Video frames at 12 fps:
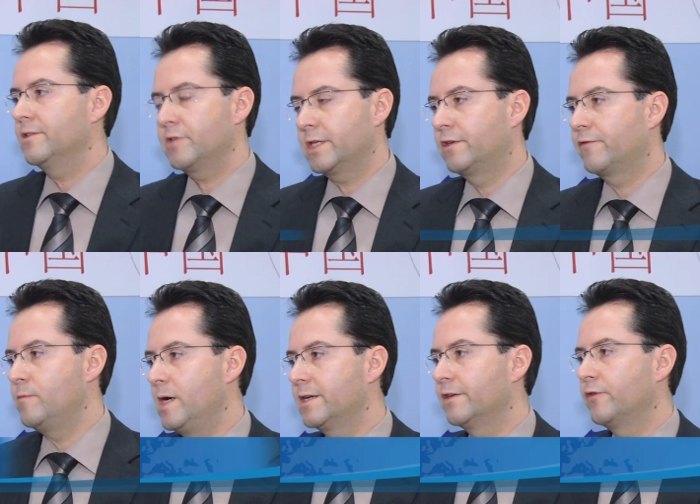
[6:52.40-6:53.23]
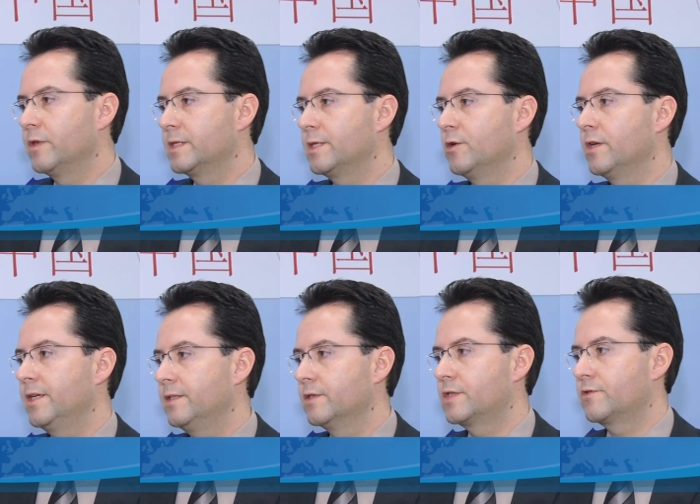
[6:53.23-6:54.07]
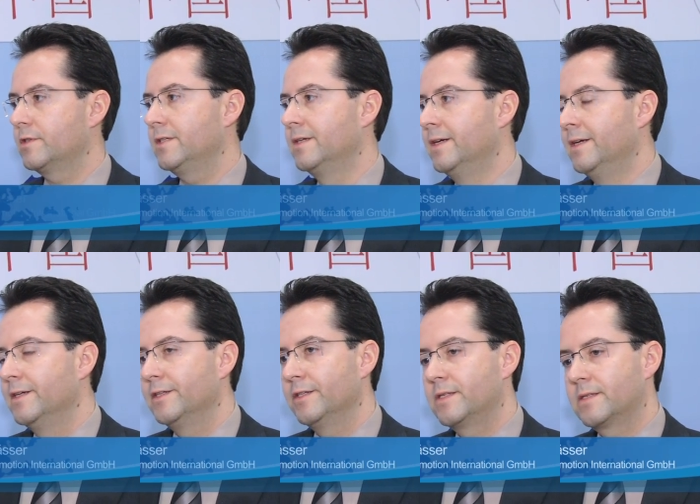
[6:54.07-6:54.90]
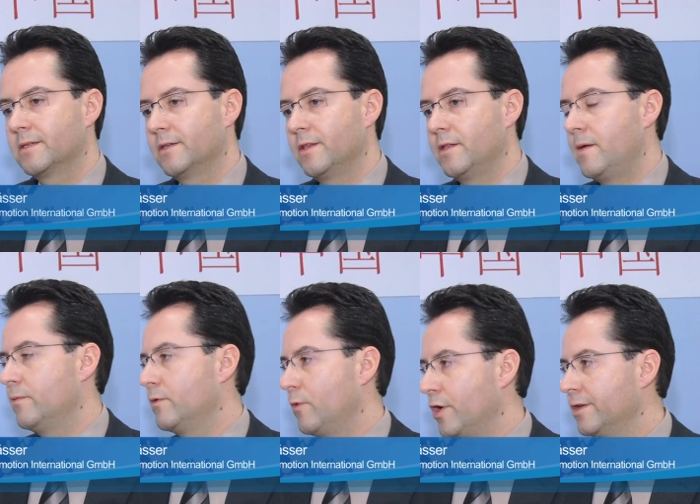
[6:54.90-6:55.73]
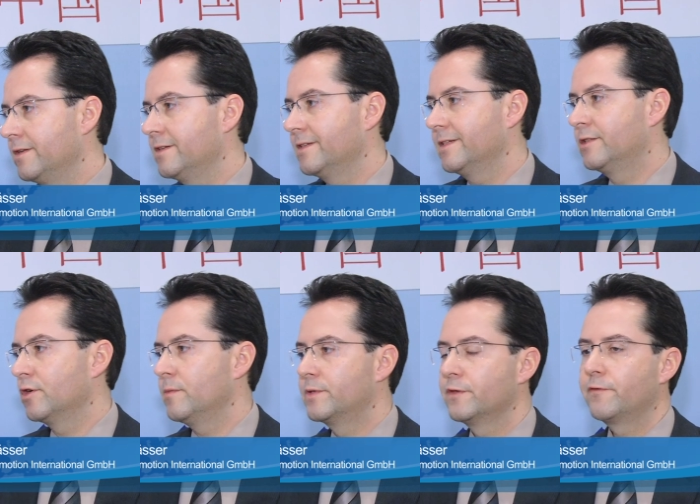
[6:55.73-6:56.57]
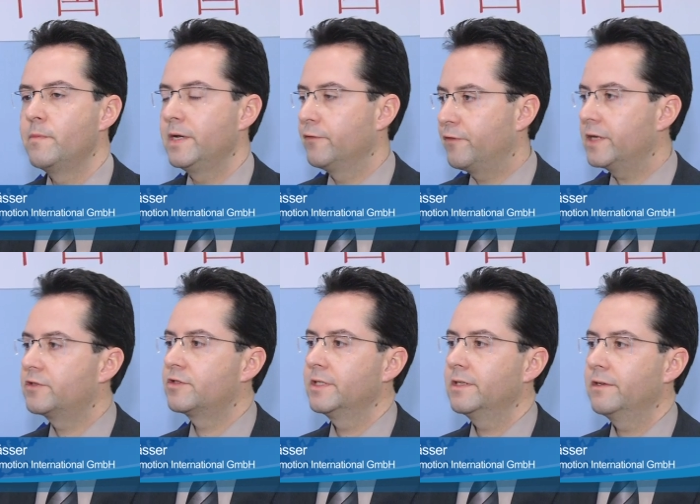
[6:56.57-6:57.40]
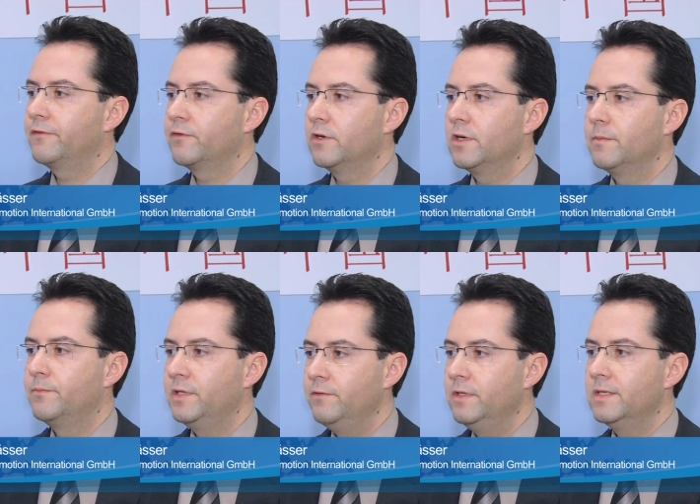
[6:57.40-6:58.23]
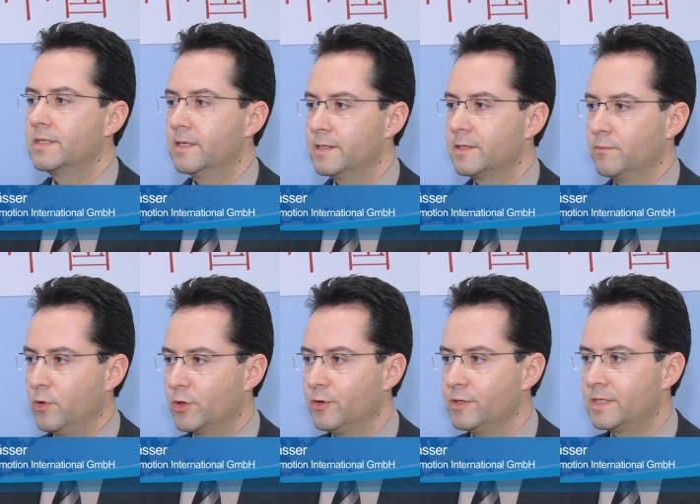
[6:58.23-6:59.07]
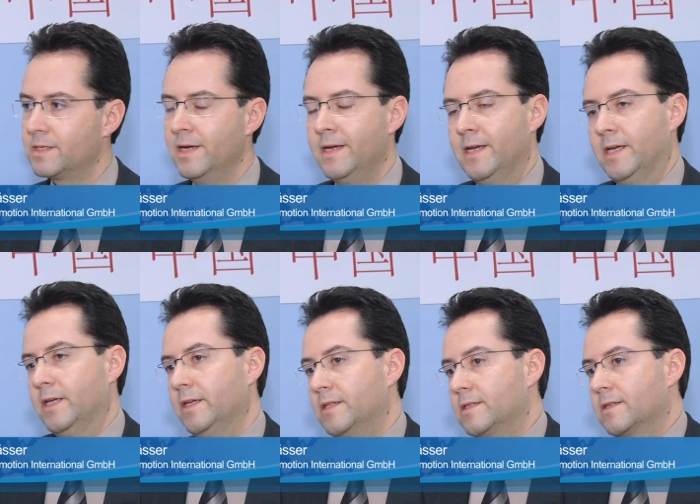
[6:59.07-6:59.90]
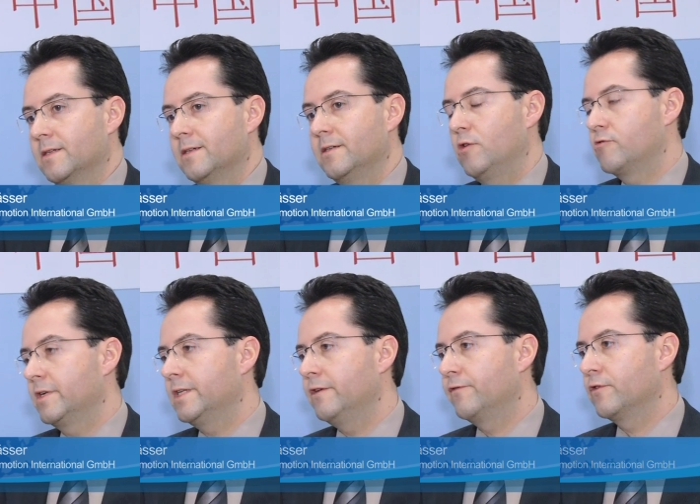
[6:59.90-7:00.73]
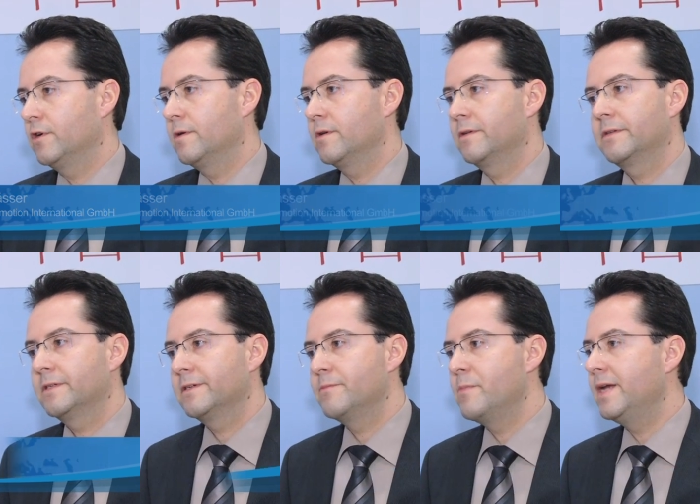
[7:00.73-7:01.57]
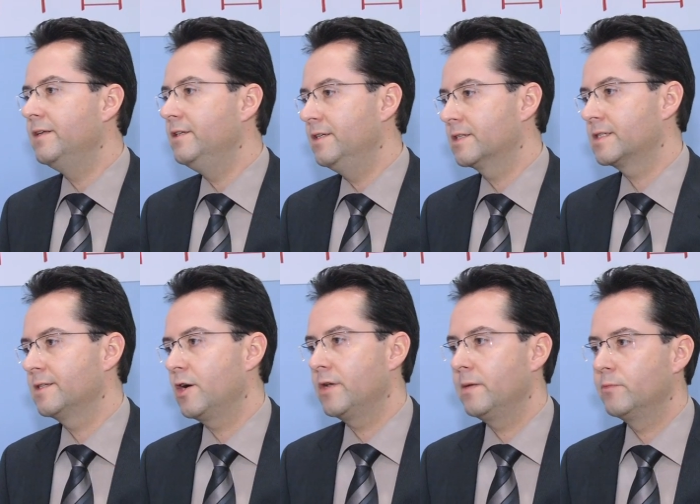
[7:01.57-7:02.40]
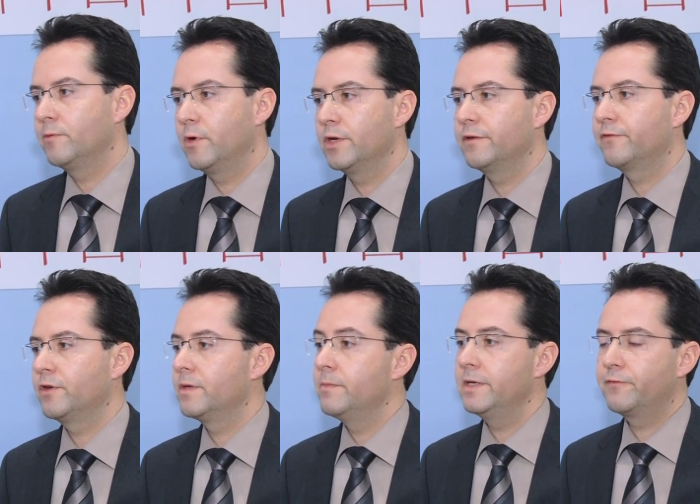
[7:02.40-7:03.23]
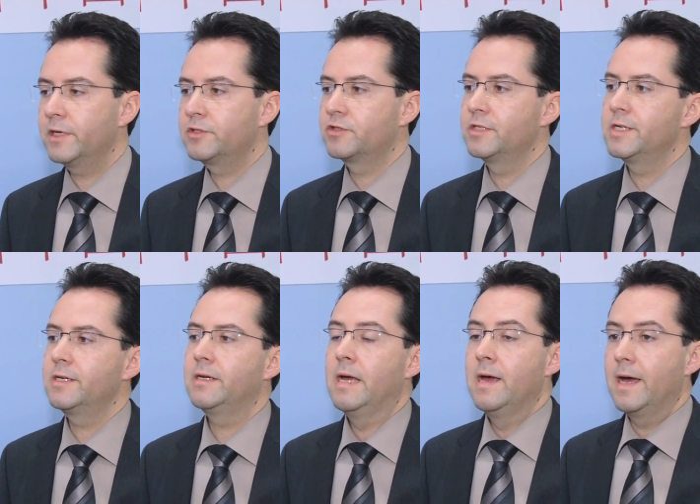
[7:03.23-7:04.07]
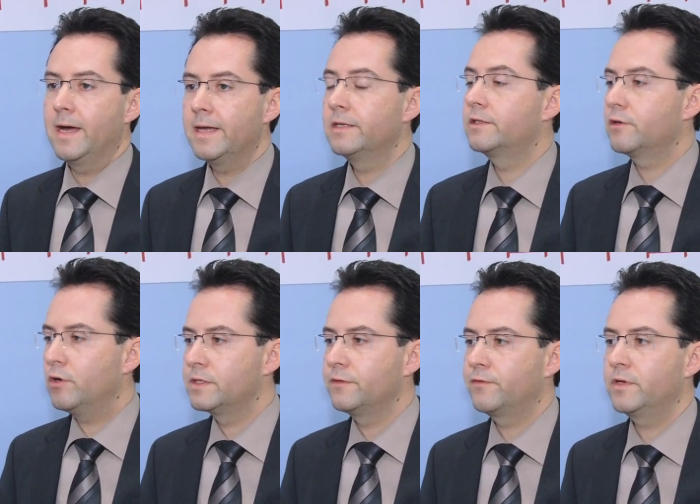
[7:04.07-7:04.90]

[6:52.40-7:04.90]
attractive market for the solar industry. It's uh, the number one in terms of manufacturing for PV cells and models. It's uh, already for uh, many years now number one for the manufacturing and also